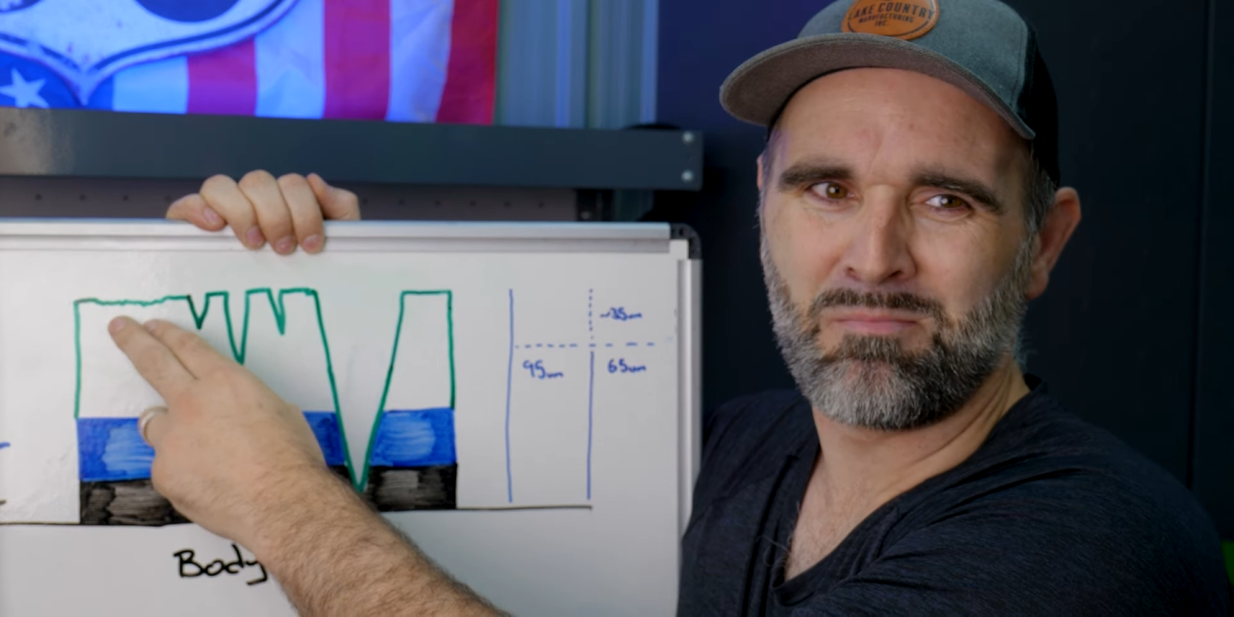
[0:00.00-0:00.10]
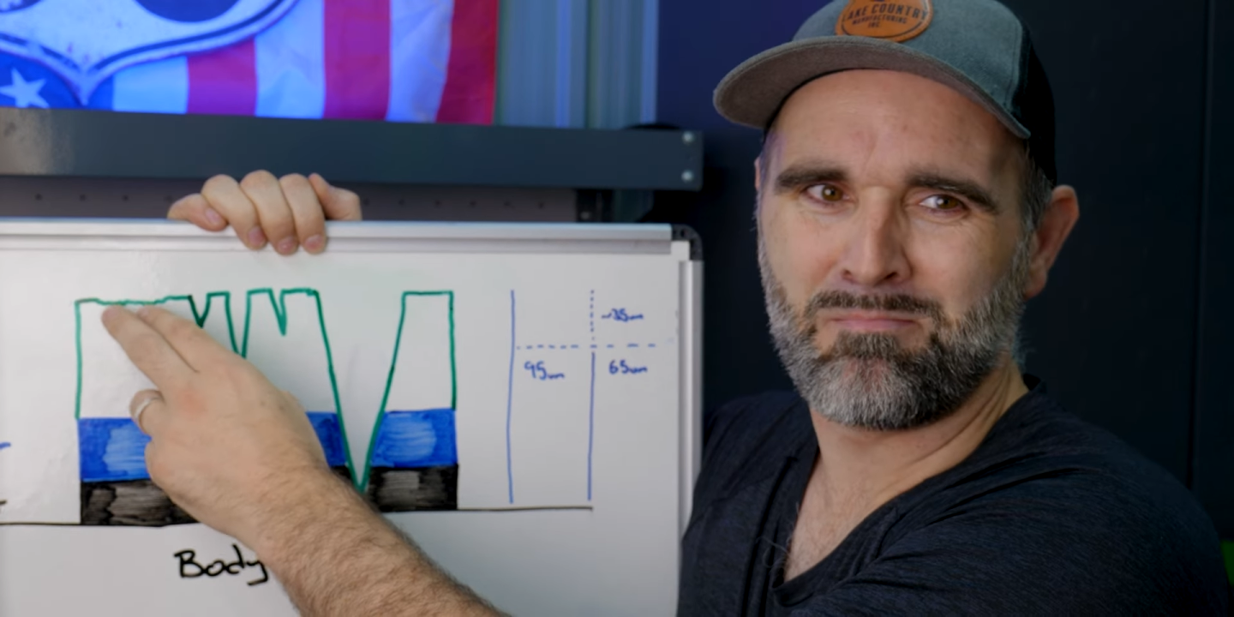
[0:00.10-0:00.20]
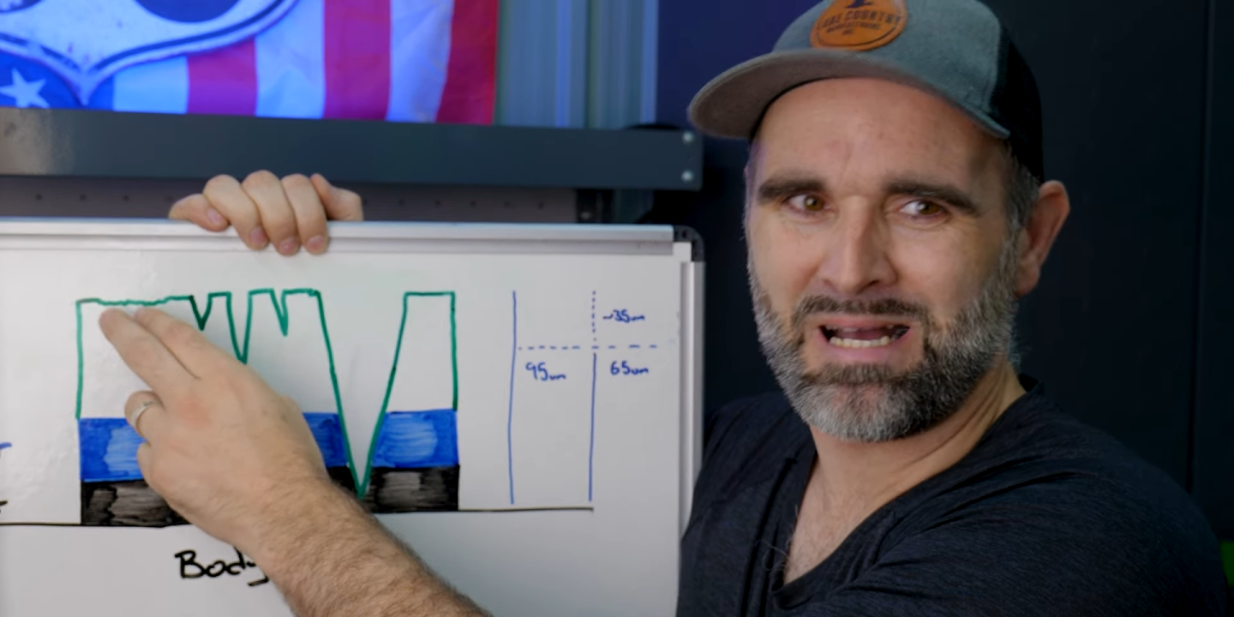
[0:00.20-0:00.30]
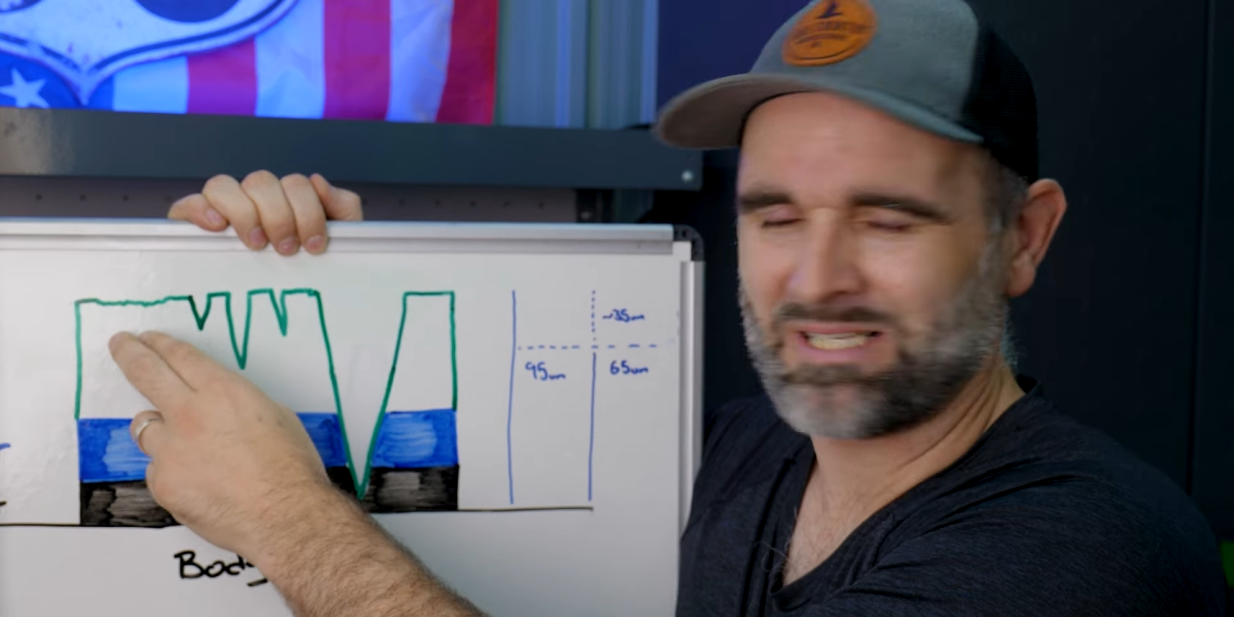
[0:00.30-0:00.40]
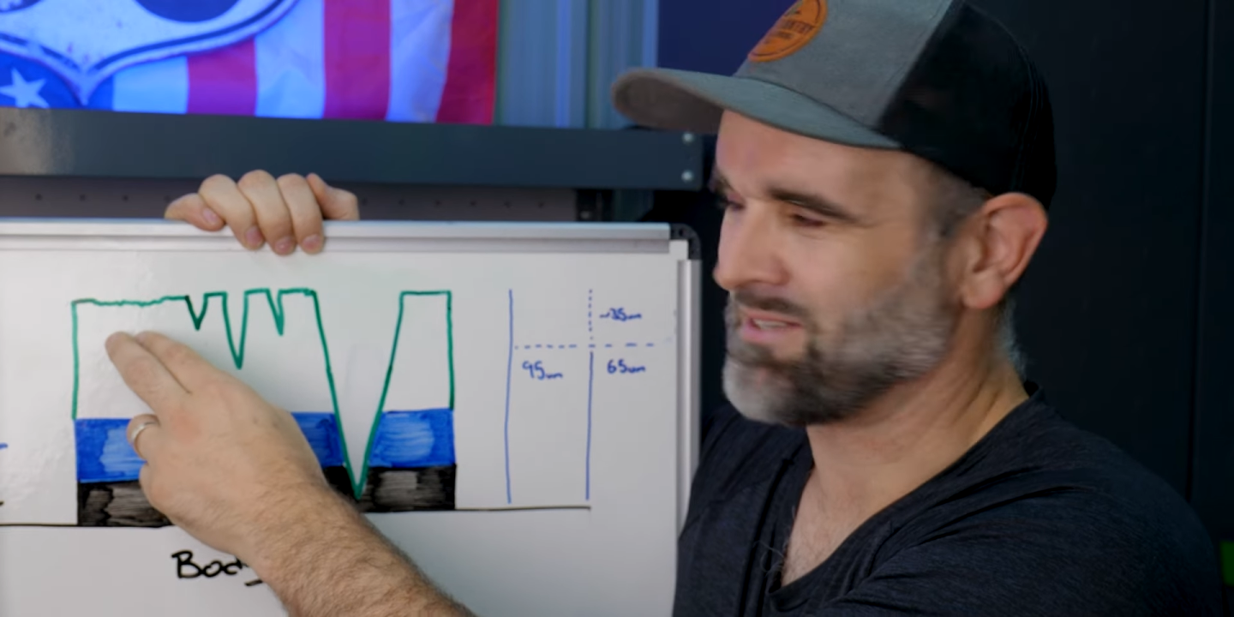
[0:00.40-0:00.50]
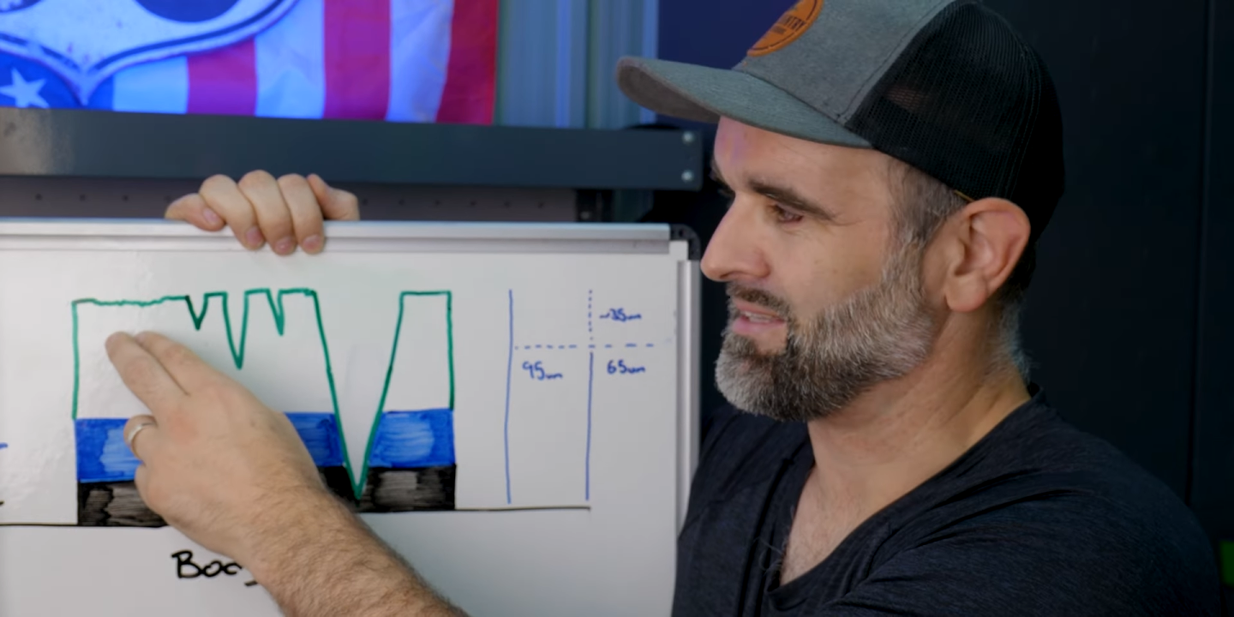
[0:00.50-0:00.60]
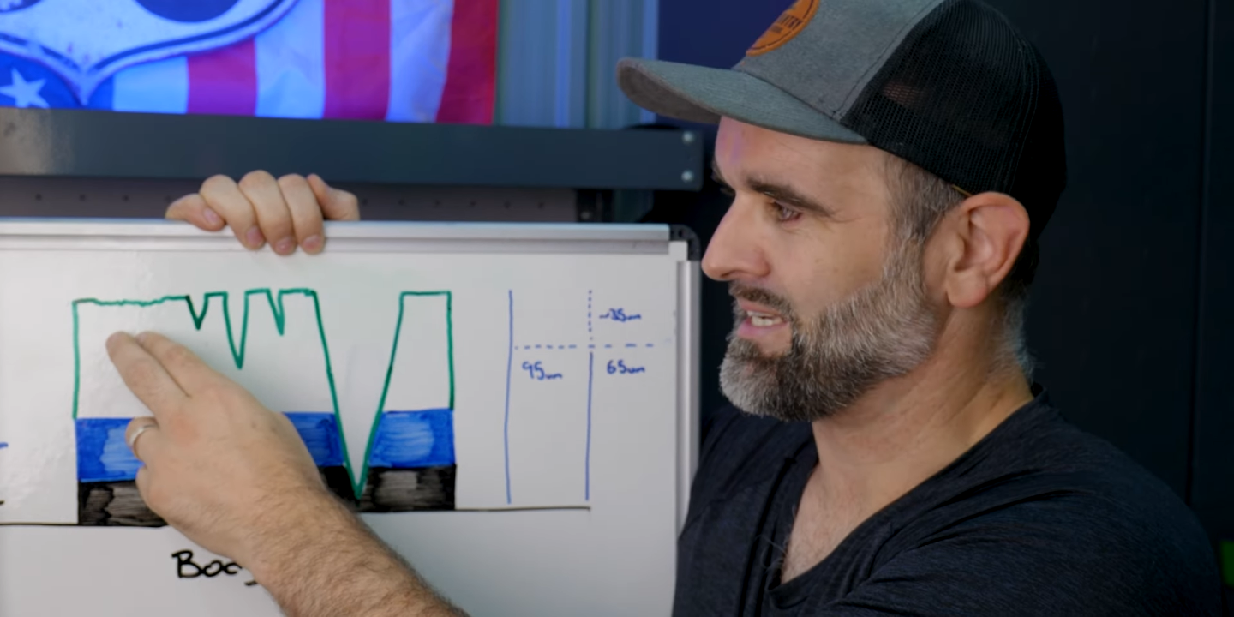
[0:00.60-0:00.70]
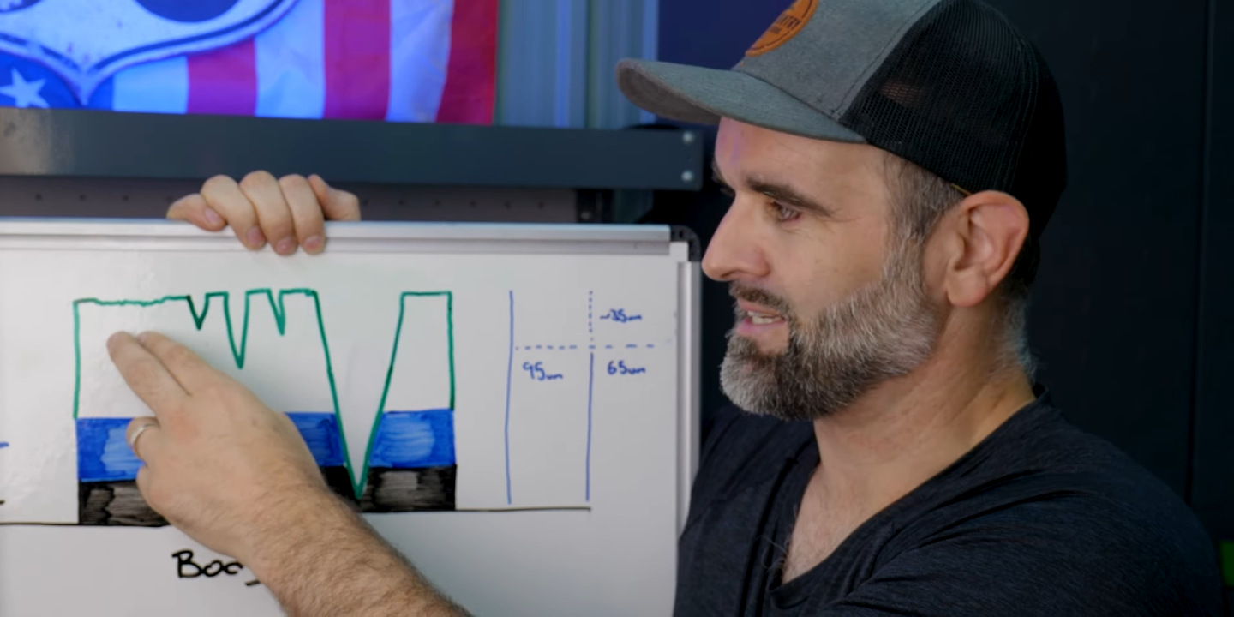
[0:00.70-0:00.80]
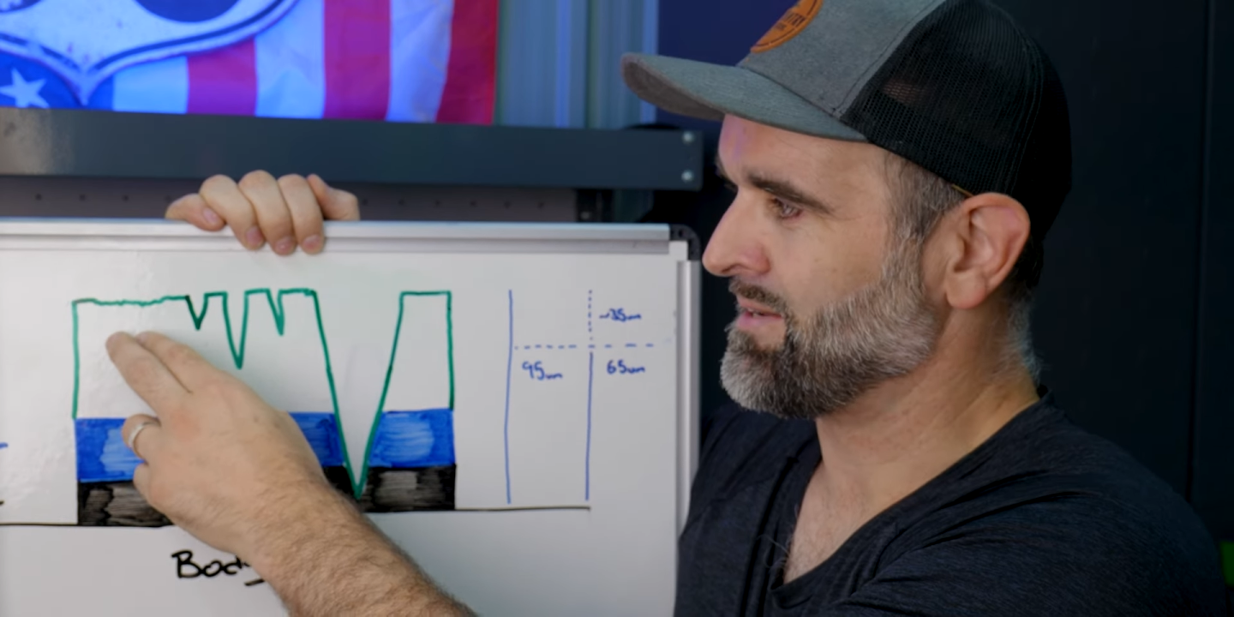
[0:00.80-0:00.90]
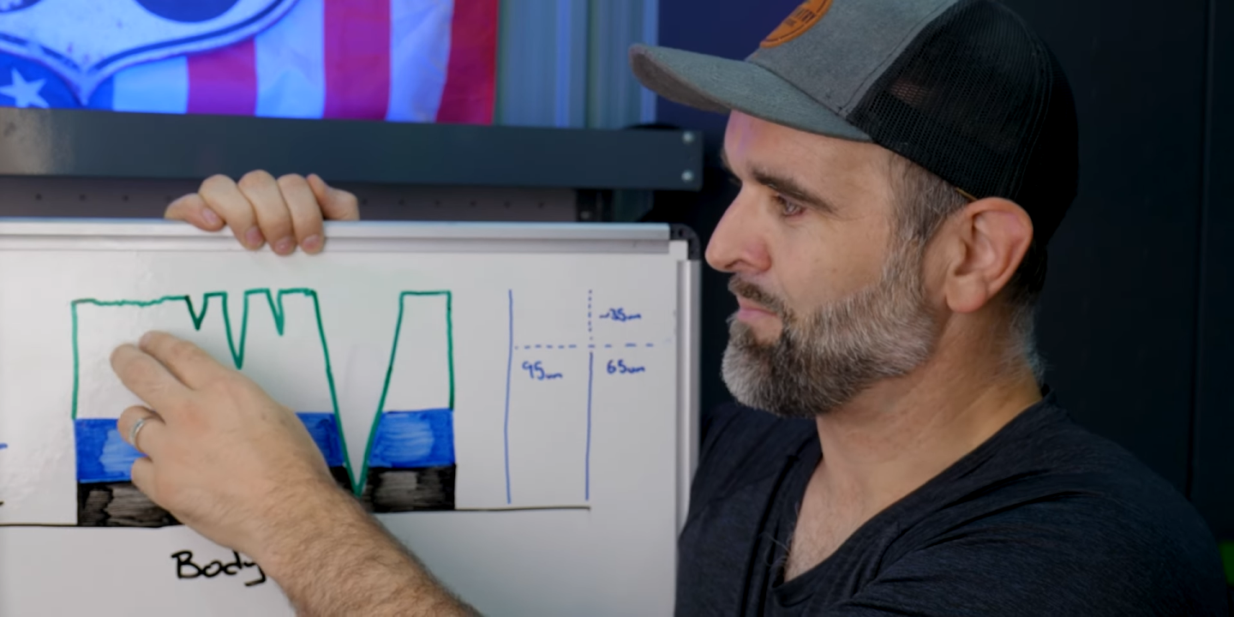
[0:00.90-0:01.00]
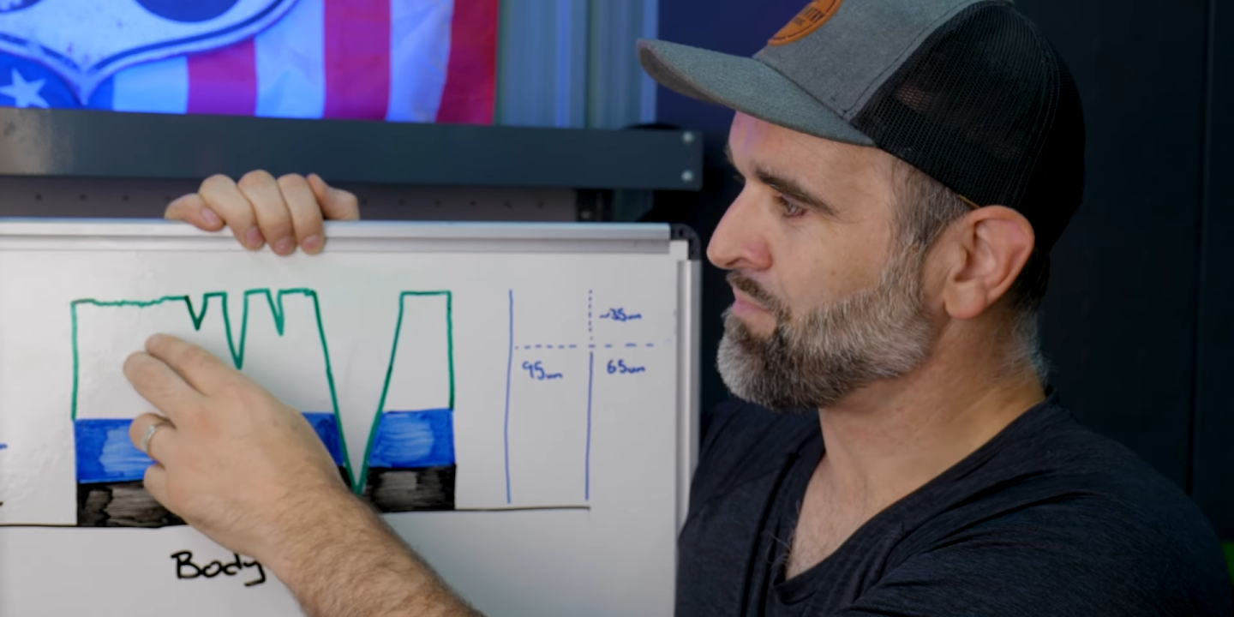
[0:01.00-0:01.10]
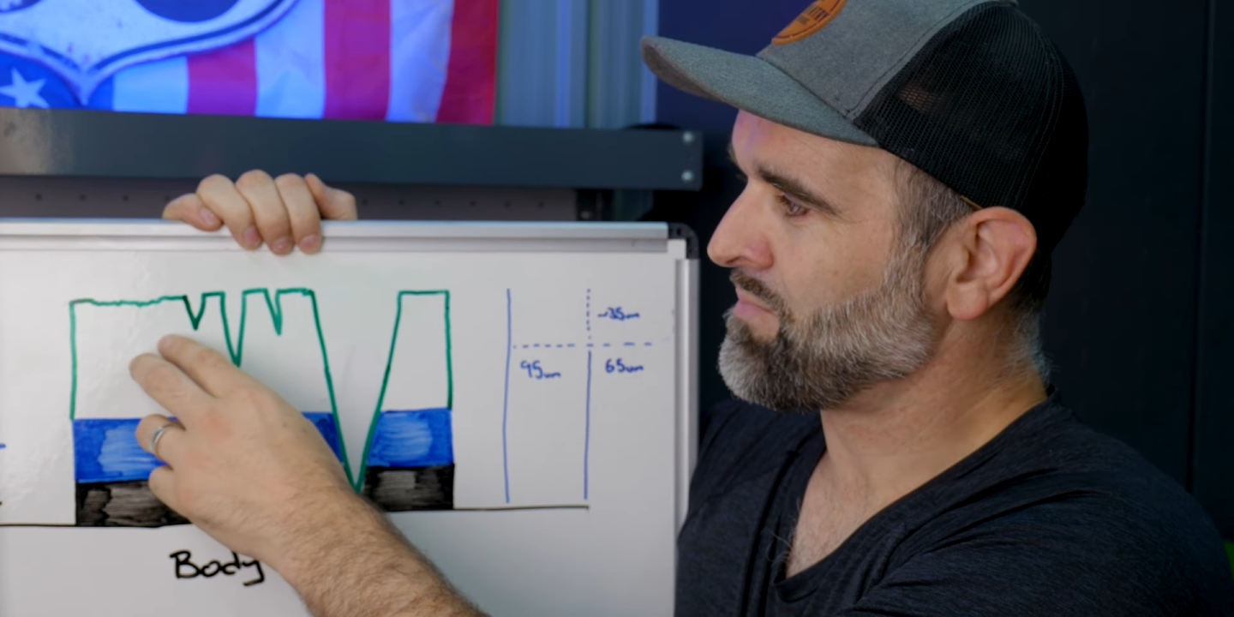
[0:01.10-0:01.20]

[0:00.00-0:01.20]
you mask these.